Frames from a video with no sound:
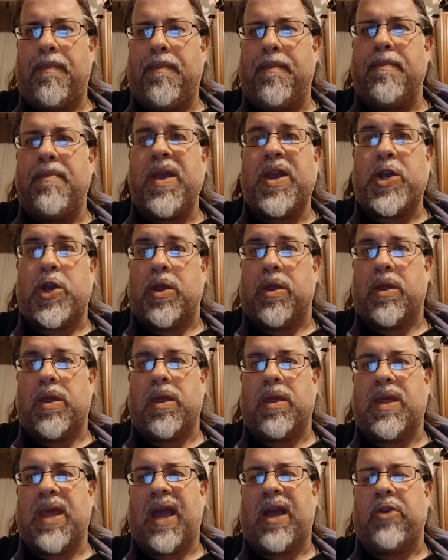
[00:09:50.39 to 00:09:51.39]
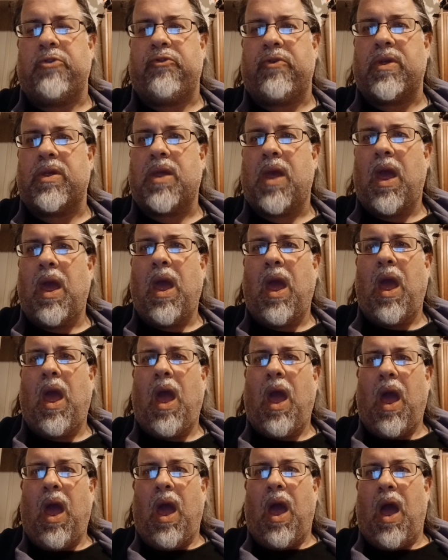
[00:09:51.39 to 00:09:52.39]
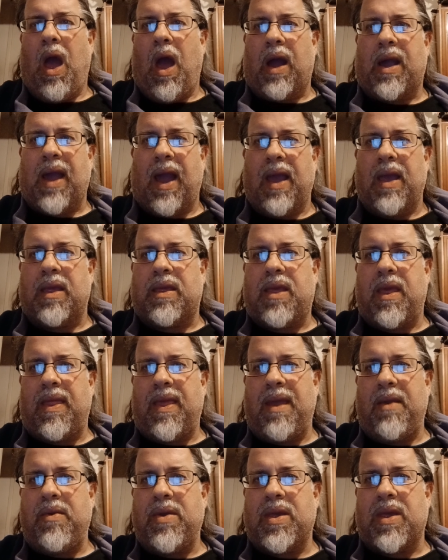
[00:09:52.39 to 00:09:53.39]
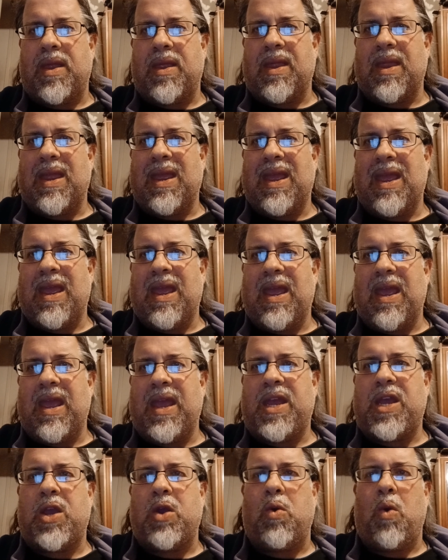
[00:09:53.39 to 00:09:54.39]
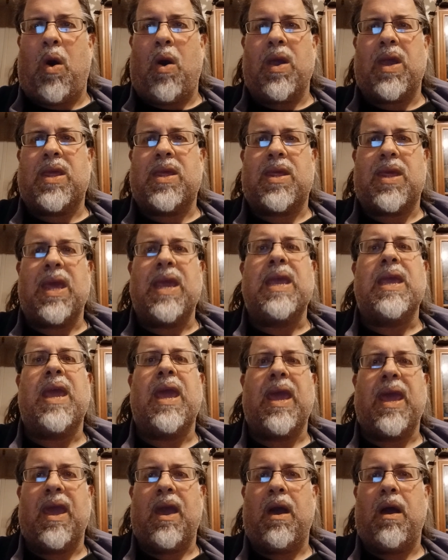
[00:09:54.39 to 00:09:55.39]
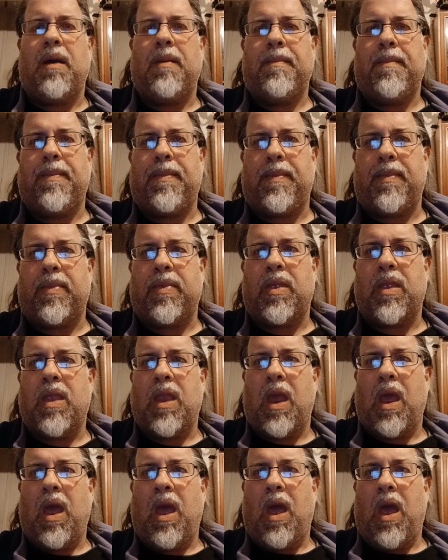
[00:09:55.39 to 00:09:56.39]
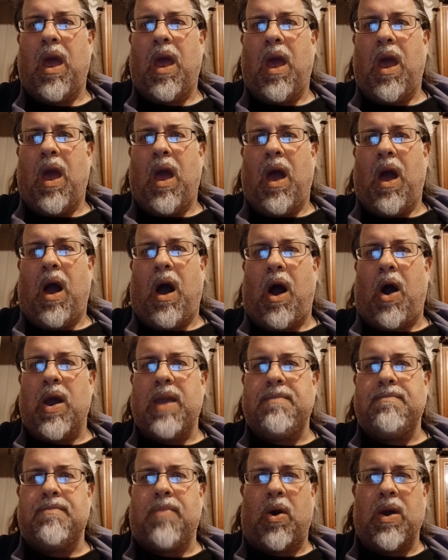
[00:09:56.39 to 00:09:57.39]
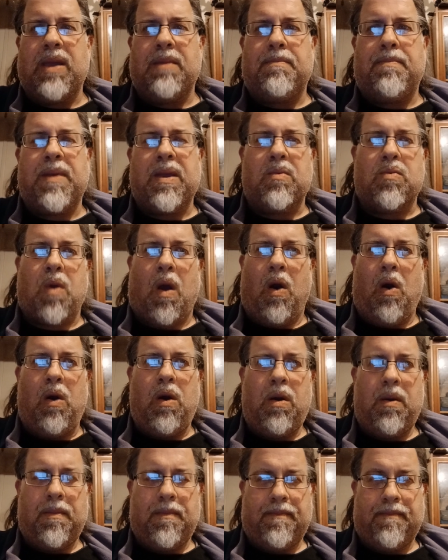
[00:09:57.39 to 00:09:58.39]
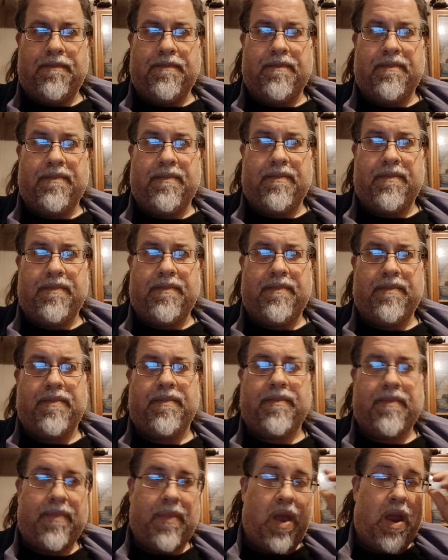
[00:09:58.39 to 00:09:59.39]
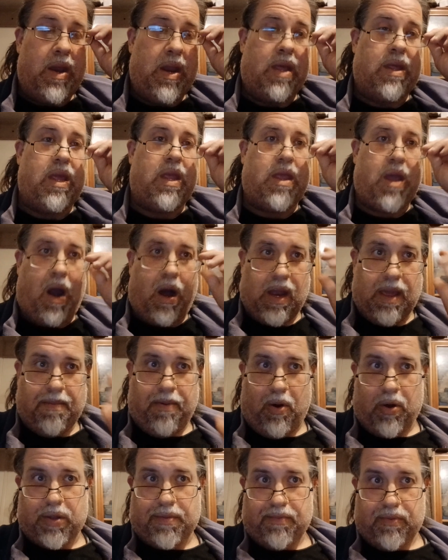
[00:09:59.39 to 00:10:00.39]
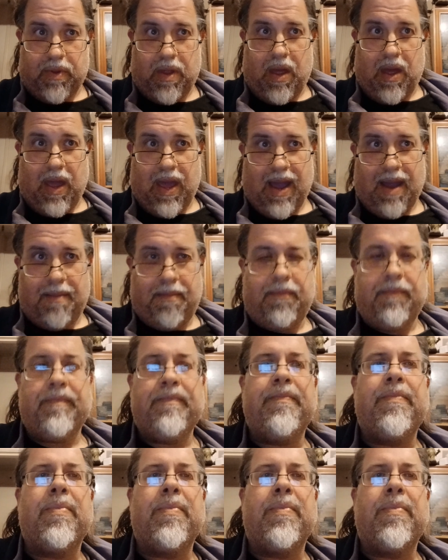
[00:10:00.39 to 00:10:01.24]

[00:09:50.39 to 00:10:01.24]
missions and secondaries. Okay, so there is an issue I see here. I might be wrong, and it's entirely possible that I am,